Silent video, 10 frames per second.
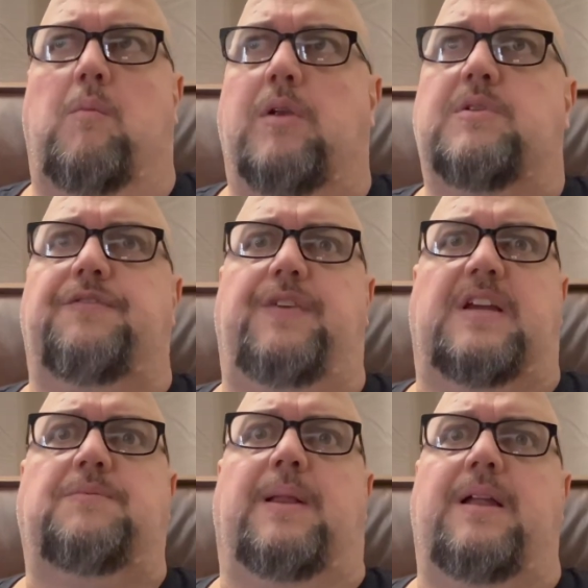One was a
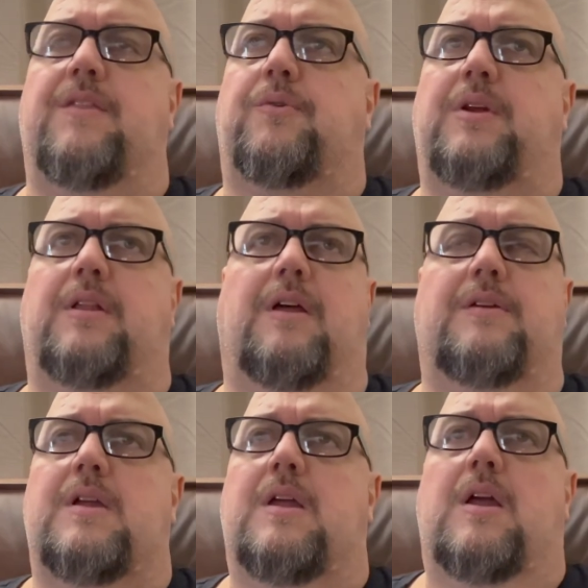fixed blade, and 3 of the others
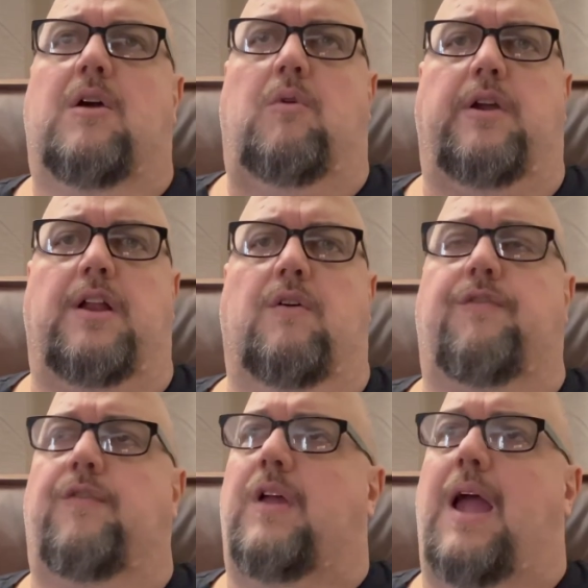were, you know,
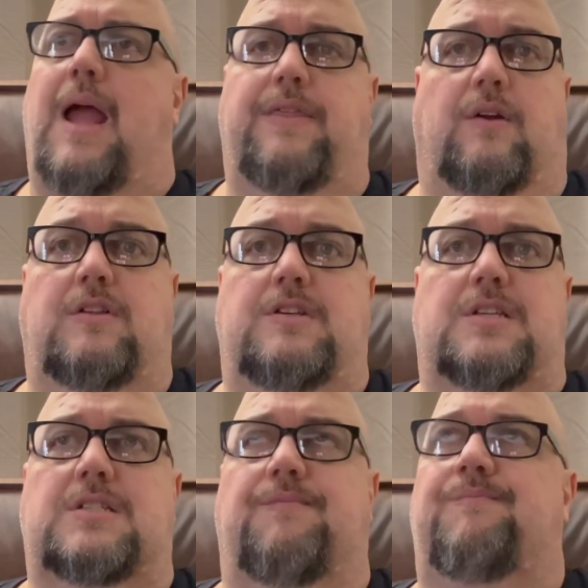they're
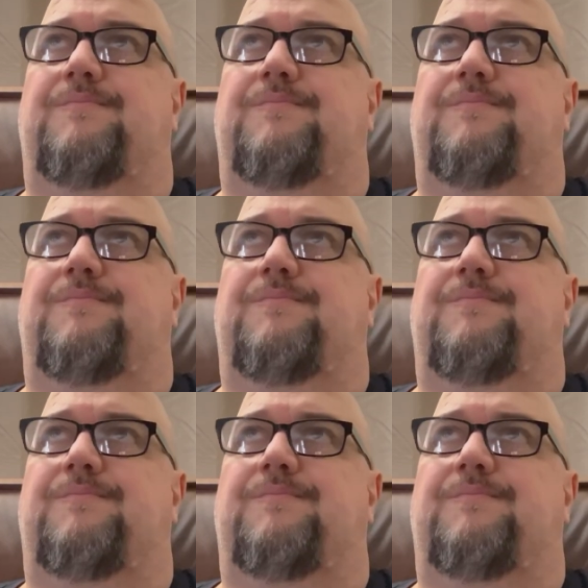just,